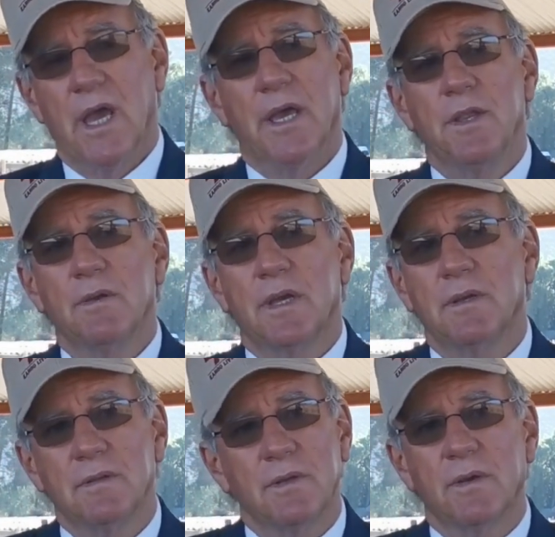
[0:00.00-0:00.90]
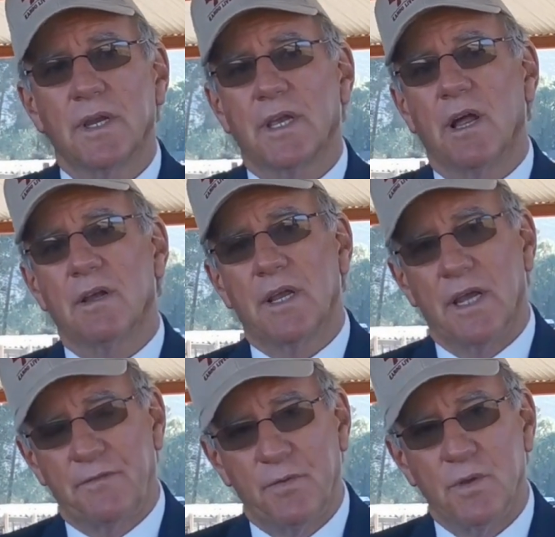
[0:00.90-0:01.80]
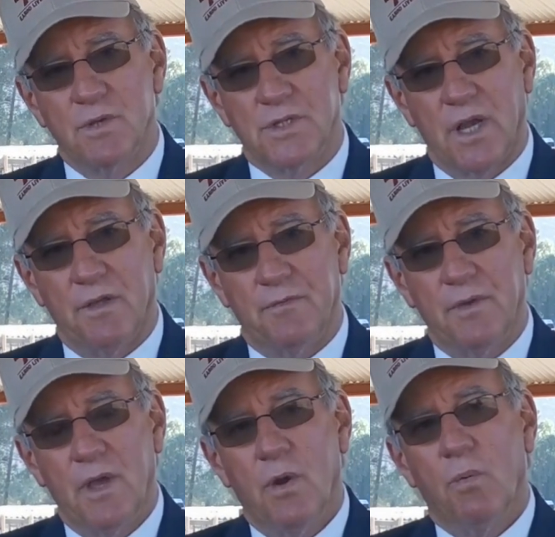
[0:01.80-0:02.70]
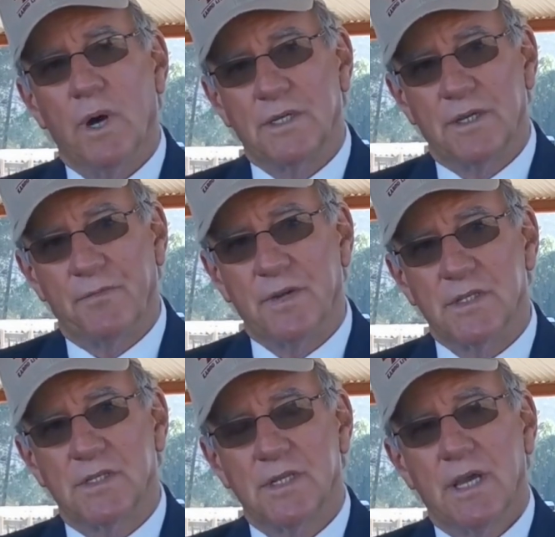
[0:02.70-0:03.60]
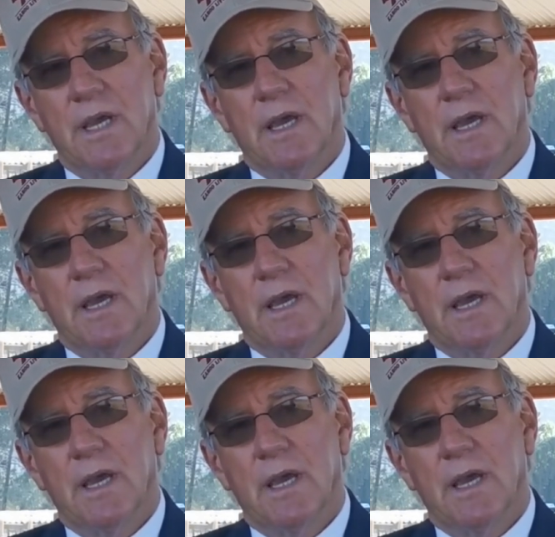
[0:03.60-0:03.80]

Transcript: and you can calculate for yourself what difference